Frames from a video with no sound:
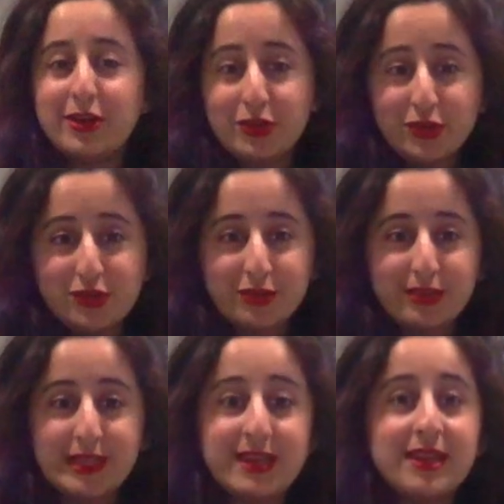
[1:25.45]

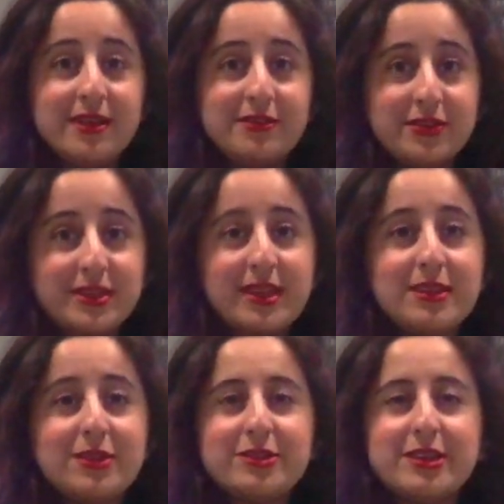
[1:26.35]
Usually,
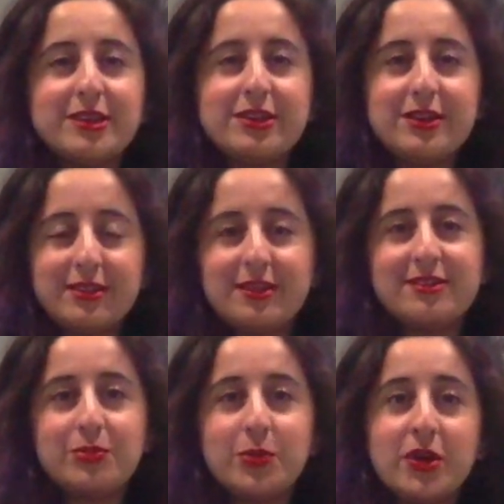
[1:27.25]
volcanoes occur at
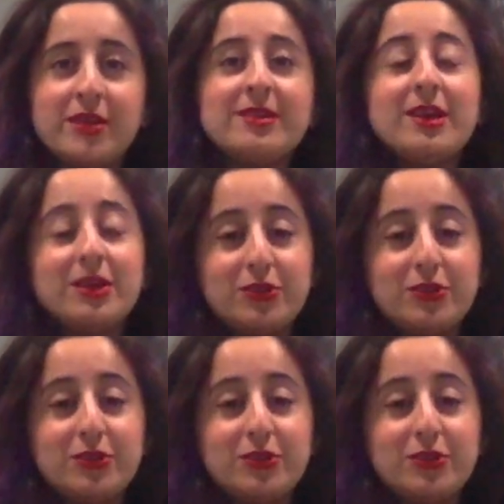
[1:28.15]
these points